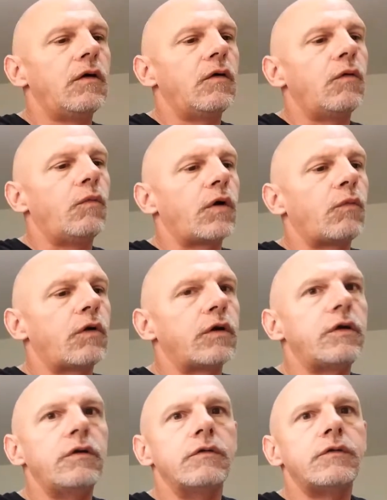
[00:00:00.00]
what I want to
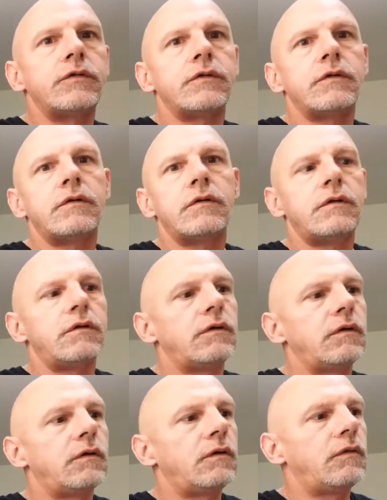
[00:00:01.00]
use,
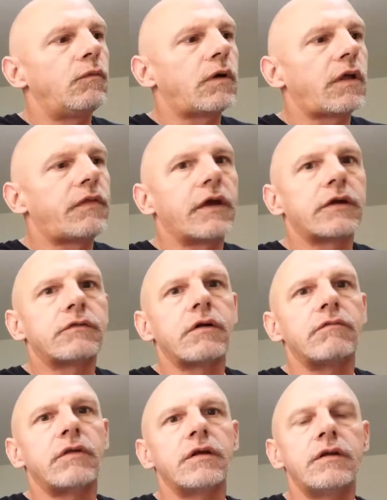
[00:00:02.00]
what I think is
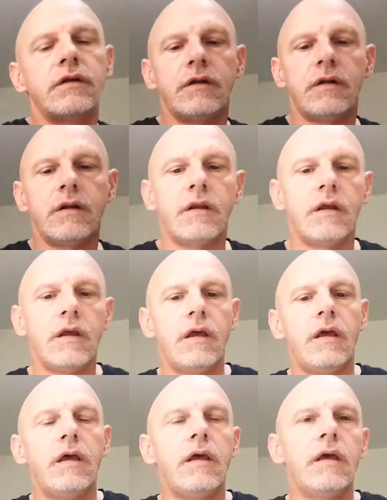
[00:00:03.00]
relevant,
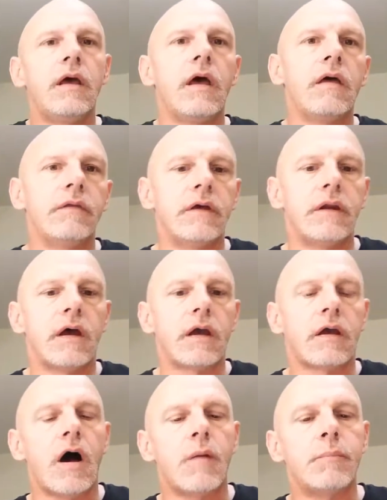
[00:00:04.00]
and then I
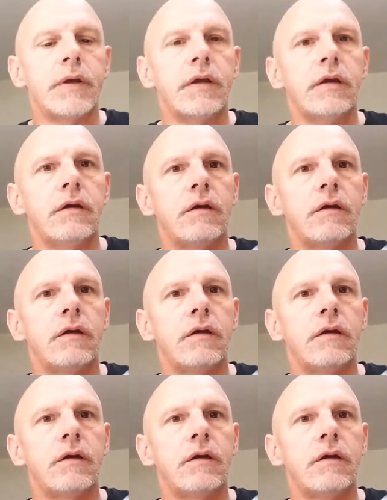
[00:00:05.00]
copy